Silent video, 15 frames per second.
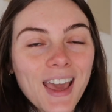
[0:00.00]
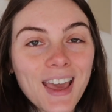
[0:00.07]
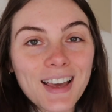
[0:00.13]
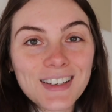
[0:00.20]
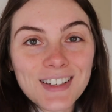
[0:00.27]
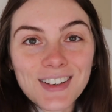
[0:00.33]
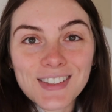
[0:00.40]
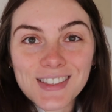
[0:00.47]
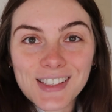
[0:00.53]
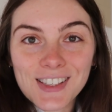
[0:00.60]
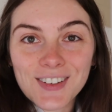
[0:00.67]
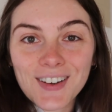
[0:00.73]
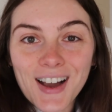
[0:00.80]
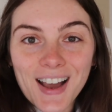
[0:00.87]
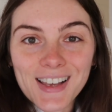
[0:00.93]
And I'll see
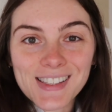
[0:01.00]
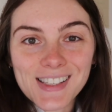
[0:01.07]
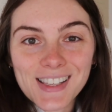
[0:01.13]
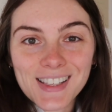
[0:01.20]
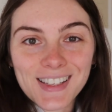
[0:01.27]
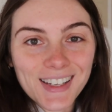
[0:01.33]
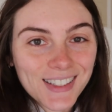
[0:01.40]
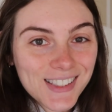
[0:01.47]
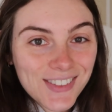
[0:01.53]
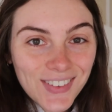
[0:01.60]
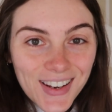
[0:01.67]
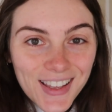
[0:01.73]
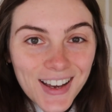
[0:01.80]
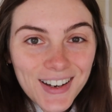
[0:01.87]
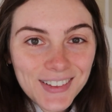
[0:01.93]
you guys in the next
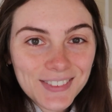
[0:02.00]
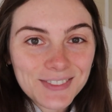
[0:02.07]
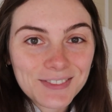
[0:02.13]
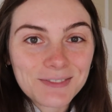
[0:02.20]
video.